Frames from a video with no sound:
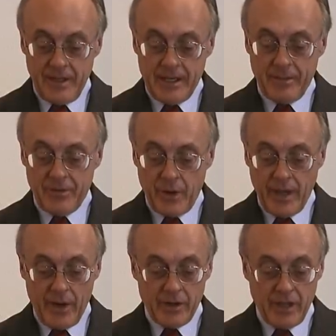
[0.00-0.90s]
He kept
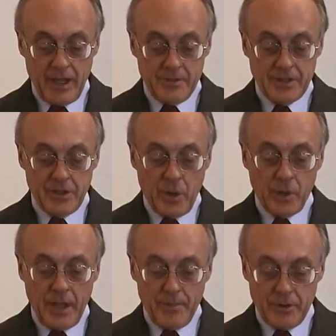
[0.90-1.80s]
throwing out claims that no
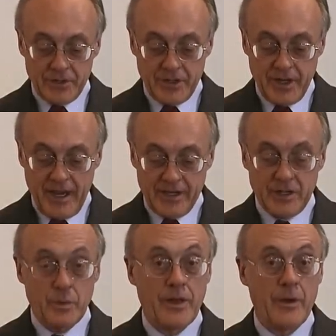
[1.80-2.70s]
layperson could
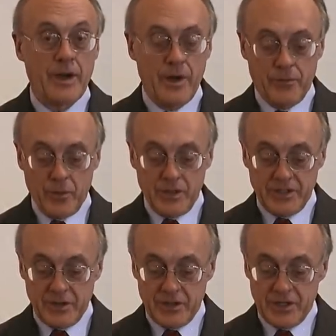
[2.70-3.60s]
answer without careful
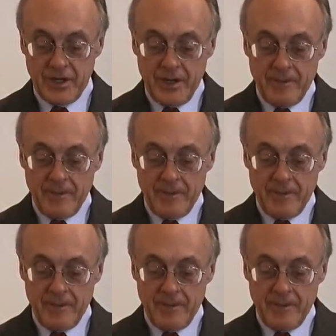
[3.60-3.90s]
research.